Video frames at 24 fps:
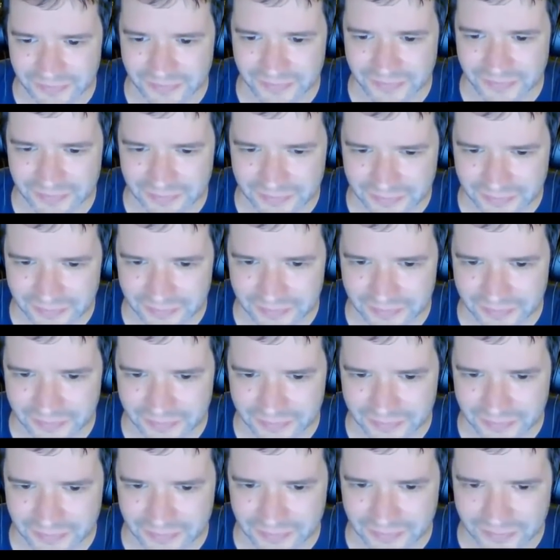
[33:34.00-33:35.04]

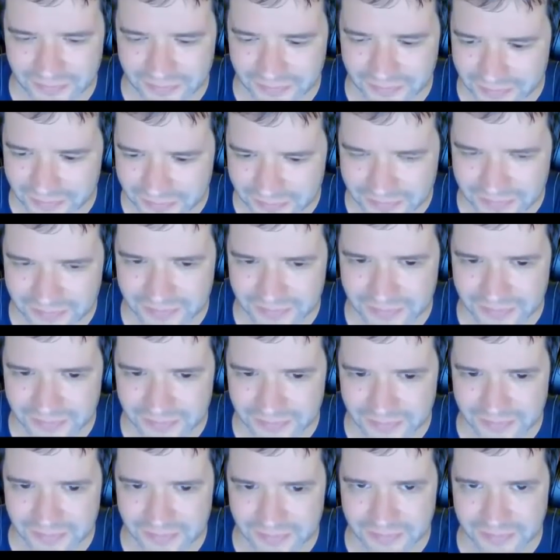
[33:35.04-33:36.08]

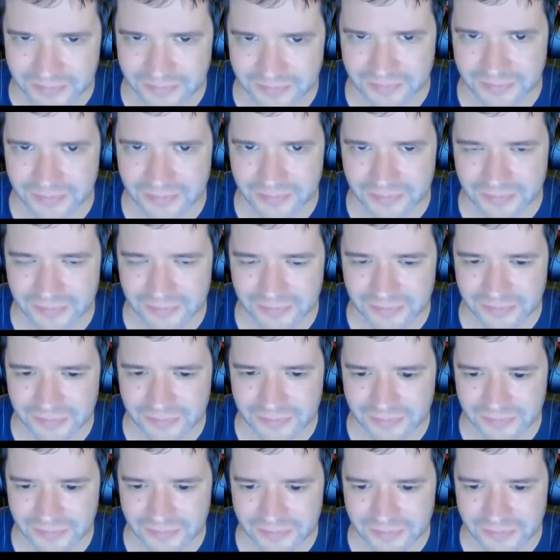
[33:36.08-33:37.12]

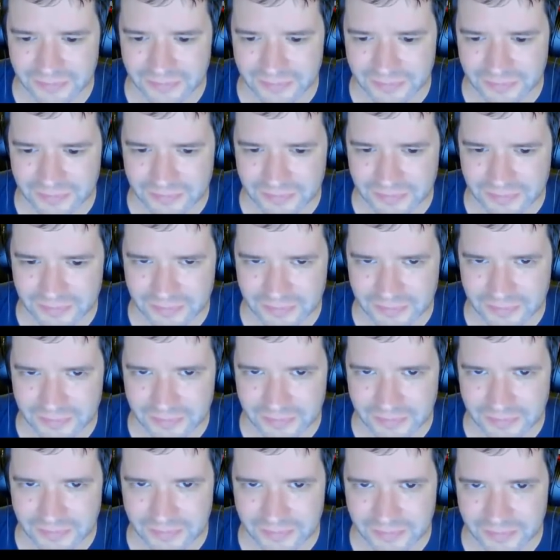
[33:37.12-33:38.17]

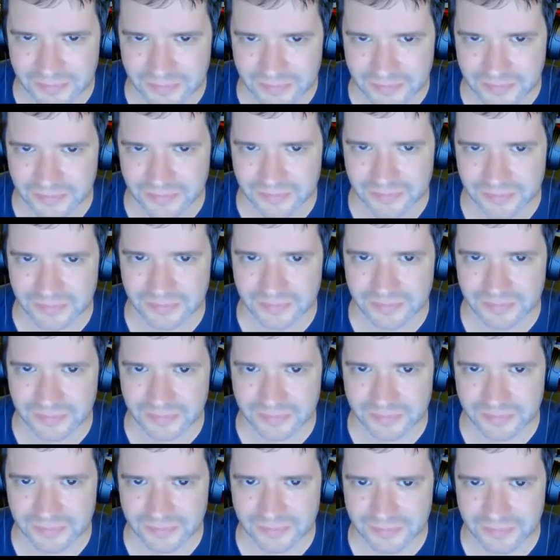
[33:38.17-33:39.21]

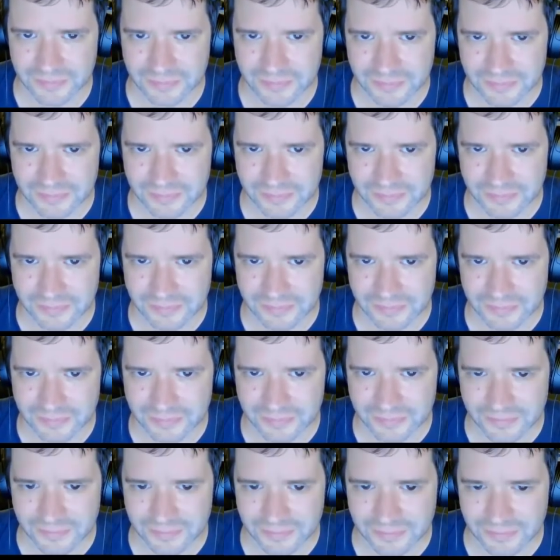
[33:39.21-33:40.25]

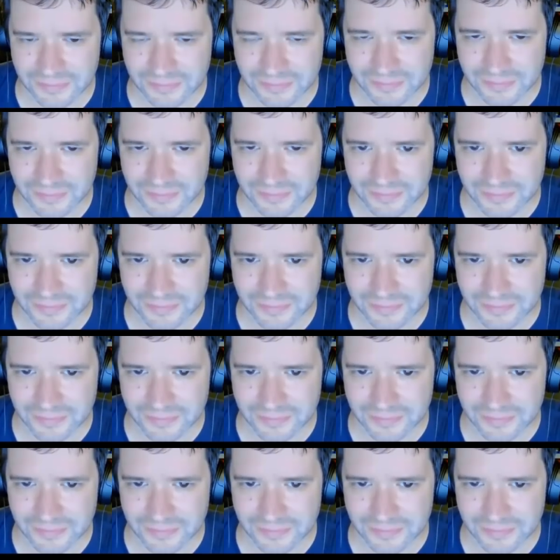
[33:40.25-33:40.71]
No words are spoken by the person on screen.